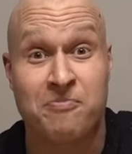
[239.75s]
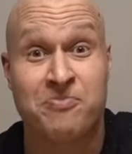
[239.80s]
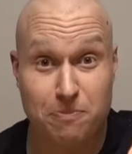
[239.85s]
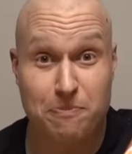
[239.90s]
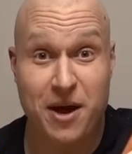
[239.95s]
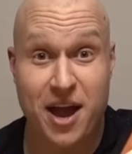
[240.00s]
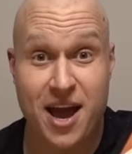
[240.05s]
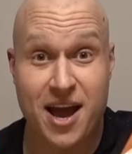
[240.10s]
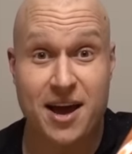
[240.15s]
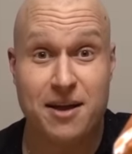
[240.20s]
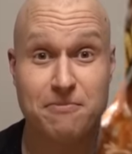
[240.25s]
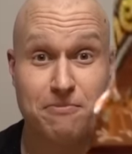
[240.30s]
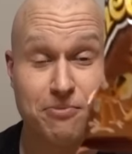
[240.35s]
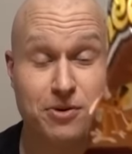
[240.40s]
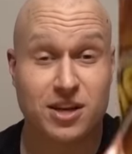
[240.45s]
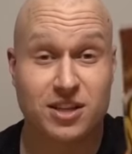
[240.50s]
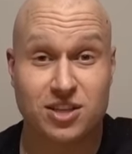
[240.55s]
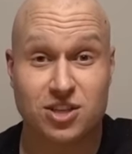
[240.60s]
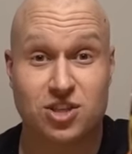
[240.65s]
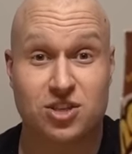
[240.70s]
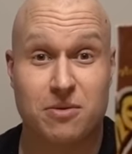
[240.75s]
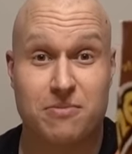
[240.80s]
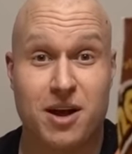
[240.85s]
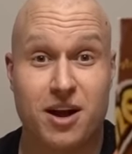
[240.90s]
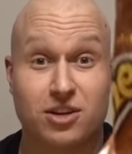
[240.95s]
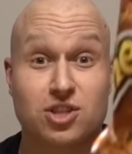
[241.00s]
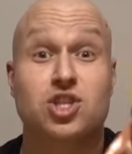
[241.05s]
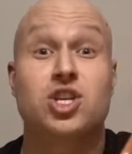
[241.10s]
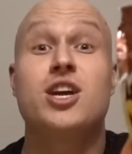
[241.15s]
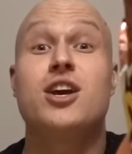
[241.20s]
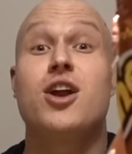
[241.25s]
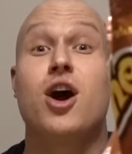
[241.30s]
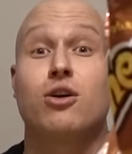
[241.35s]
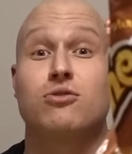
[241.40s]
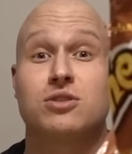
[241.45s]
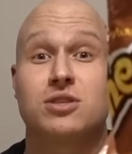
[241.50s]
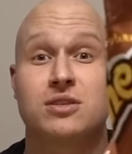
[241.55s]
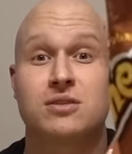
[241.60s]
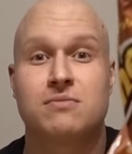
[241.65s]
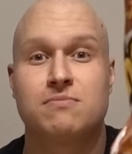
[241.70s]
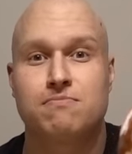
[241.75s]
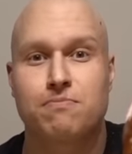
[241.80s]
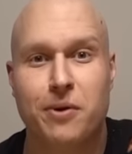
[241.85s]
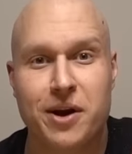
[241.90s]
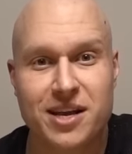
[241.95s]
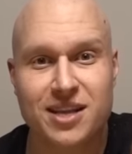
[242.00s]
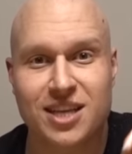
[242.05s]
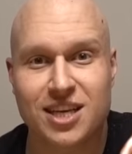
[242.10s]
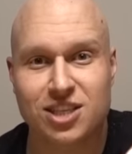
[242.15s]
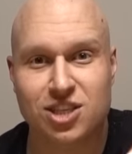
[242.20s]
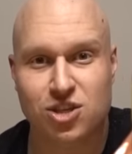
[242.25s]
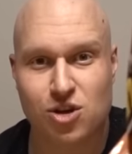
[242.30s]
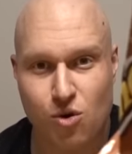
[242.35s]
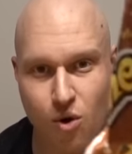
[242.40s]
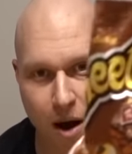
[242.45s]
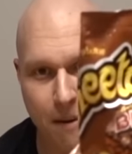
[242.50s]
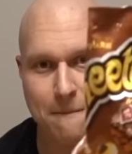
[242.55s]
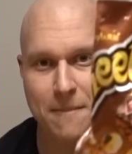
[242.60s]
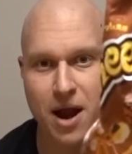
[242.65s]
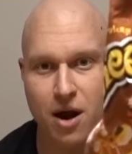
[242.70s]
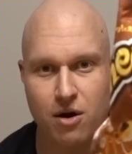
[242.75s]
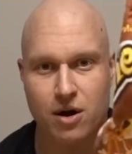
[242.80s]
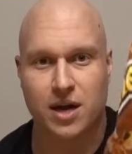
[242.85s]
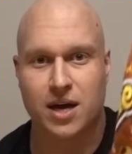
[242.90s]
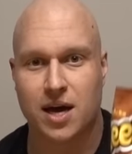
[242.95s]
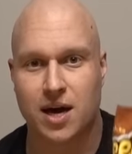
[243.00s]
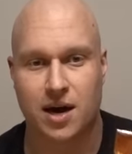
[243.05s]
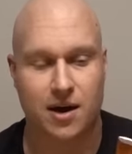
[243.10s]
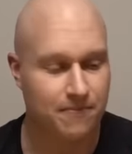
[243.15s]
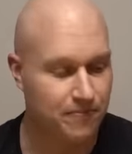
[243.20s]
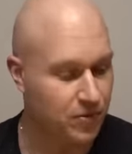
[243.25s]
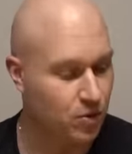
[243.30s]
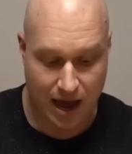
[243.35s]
Japan, bring this to America. Cheetos, bring this to America.